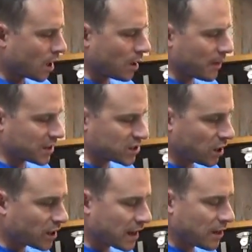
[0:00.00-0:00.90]
Um, I
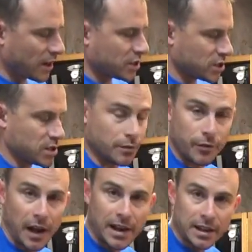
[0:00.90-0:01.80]
started out and I just
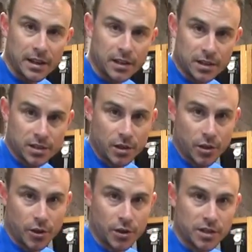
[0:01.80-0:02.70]
divided this
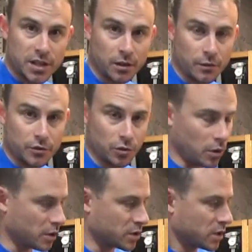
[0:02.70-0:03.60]
third tier of
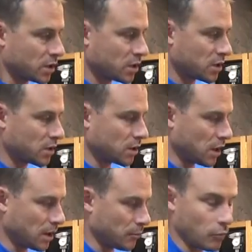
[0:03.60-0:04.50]
drawers
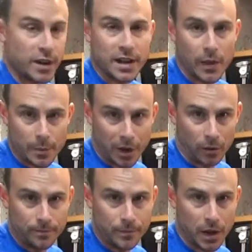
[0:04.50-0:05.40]
um, right down the
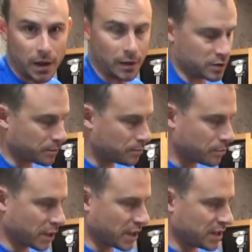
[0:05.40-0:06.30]
middle. Uh, that was
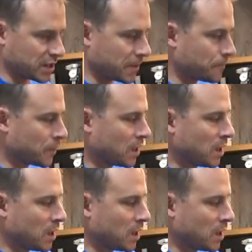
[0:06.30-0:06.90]
pretty easy.